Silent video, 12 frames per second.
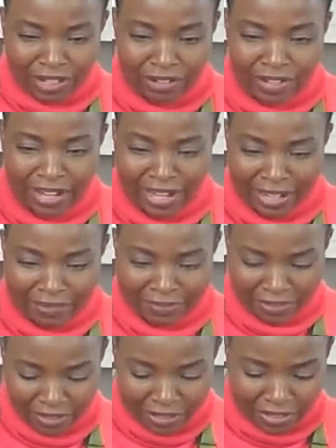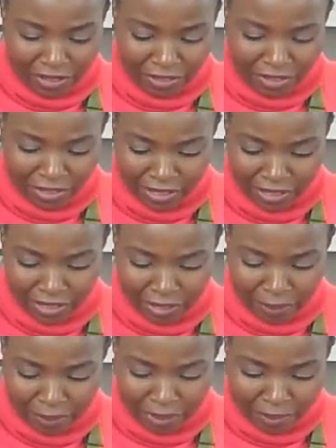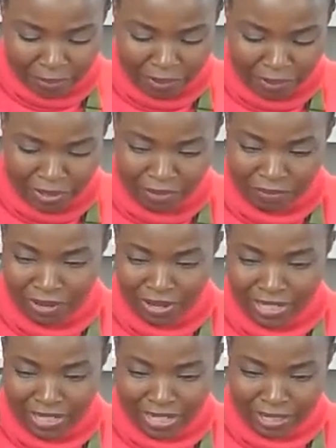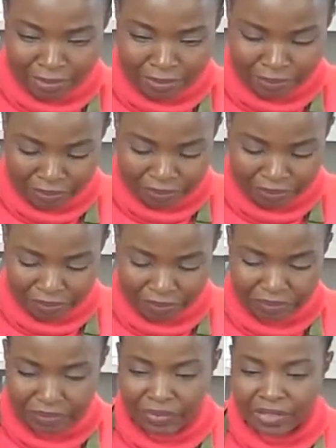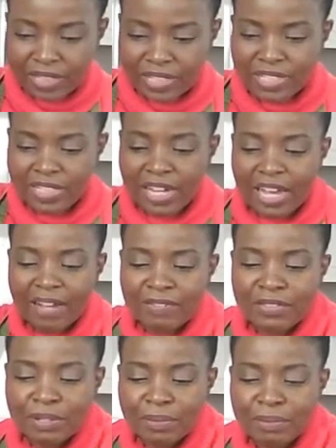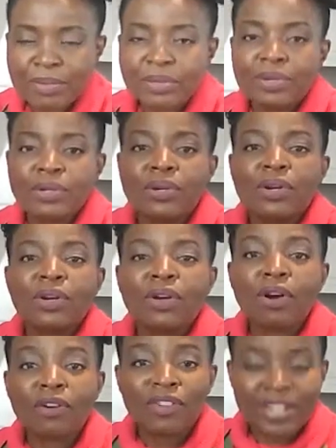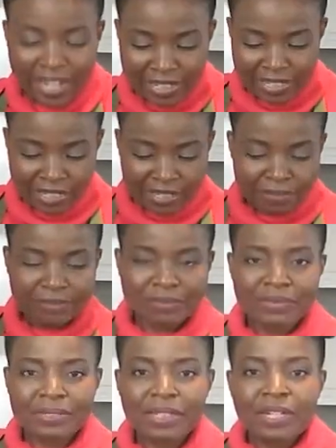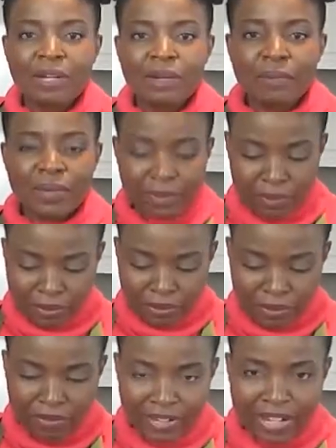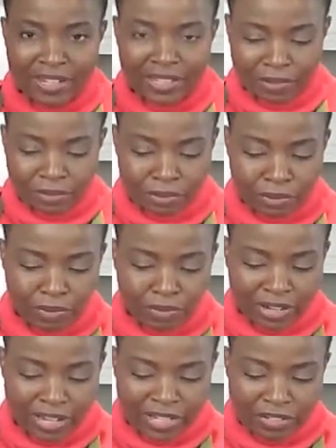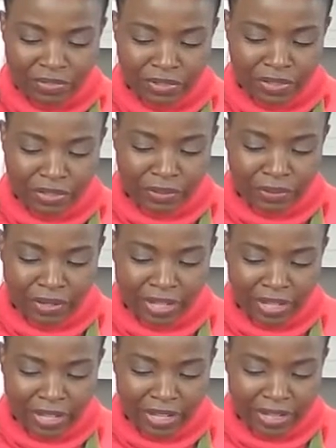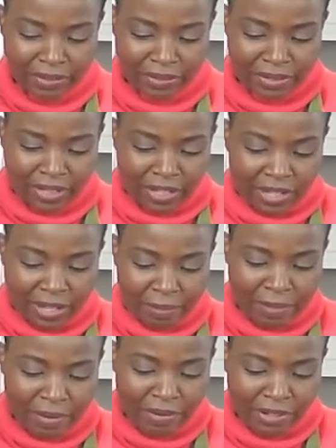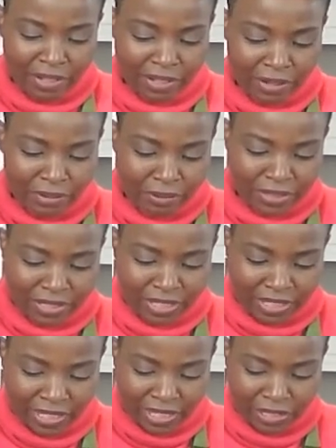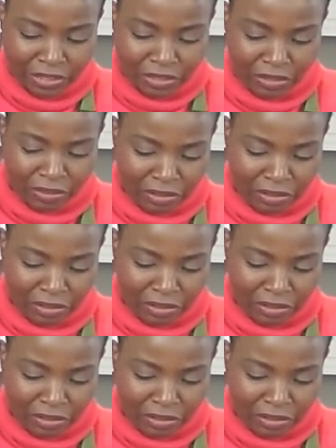Okay, the other thing that I'm going to put in right now is I have some coriander. We call it coriander in the UK. In America they call it cilantro.